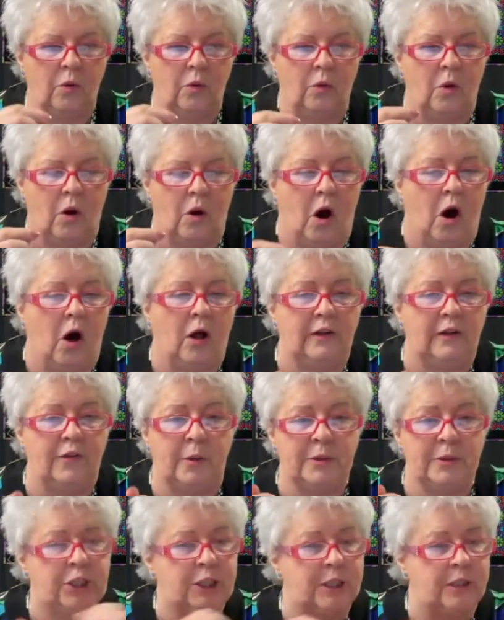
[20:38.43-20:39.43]
all of our
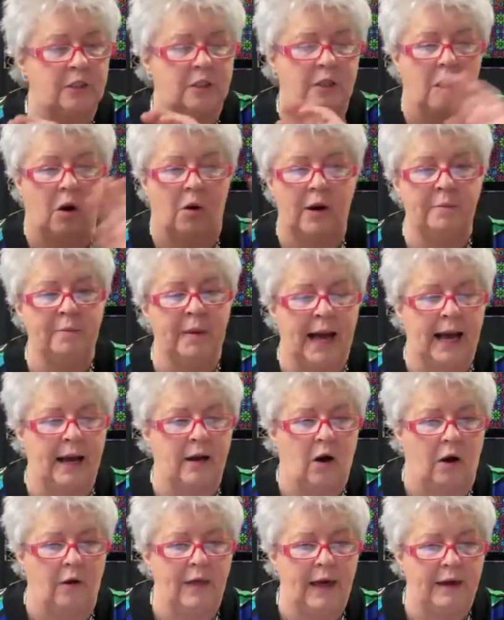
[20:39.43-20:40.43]
machines going back
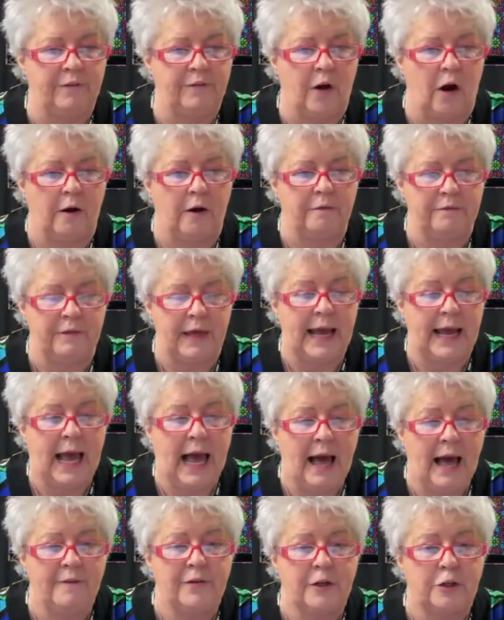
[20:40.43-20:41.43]
all that far, they
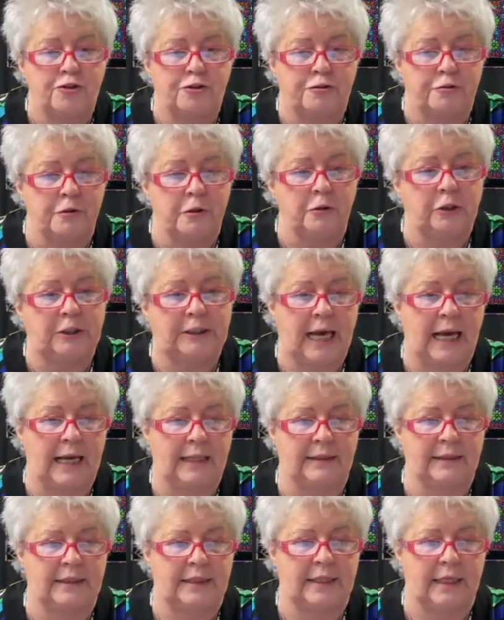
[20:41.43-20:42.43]
have a true
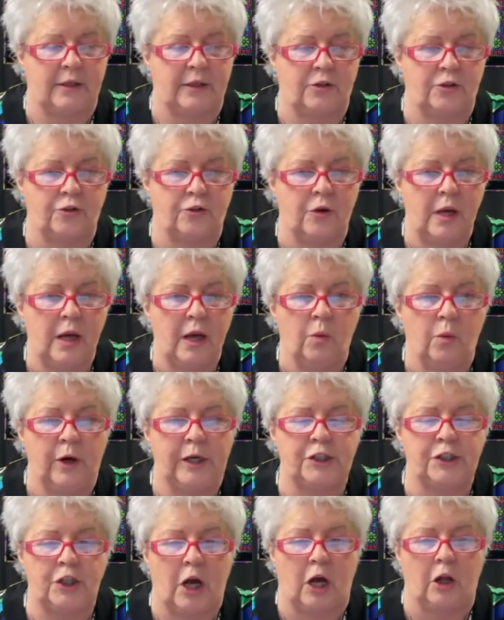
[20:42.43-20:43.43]
satin stitch,
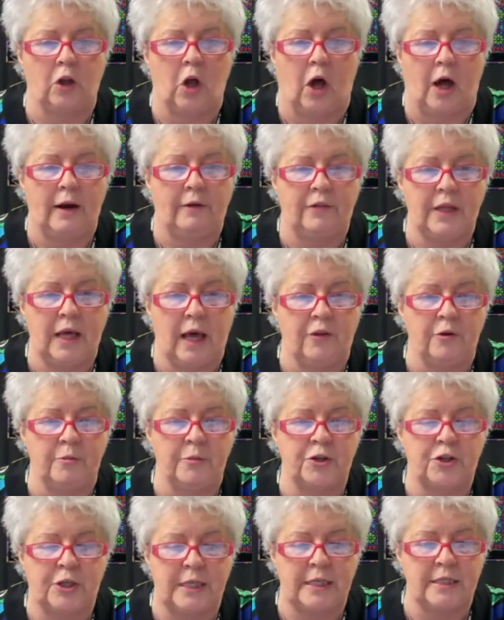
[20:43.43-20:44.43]
which a lot of the other
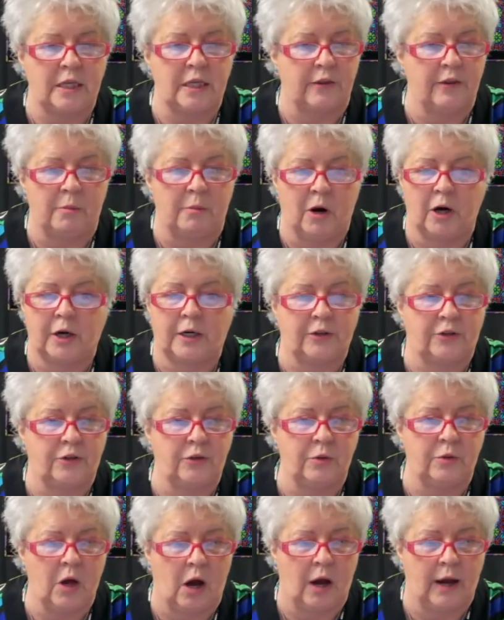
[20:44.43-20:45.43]
machines on the market do
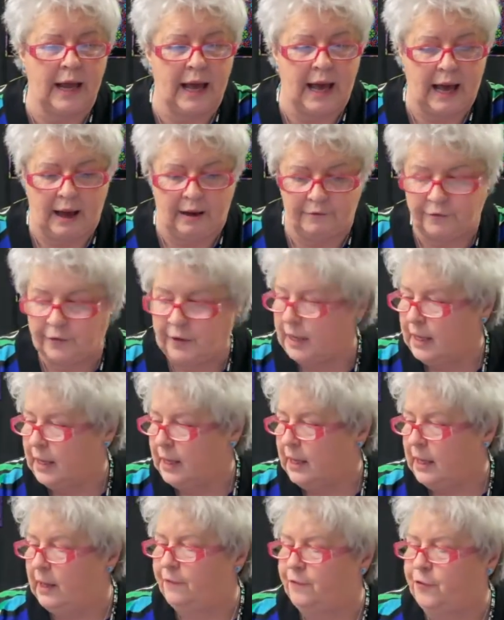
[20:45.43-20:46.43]
not have.
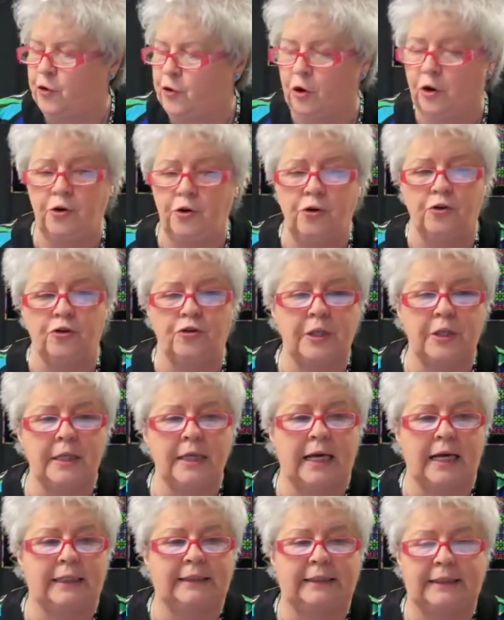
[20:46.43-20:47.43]
If you're using
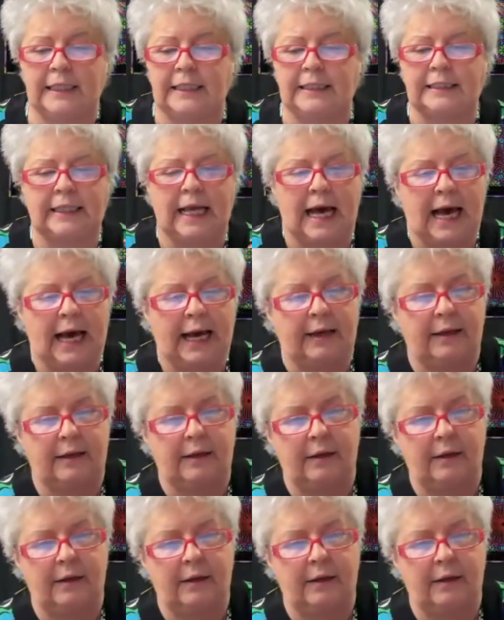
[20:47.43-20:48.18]
a zigzag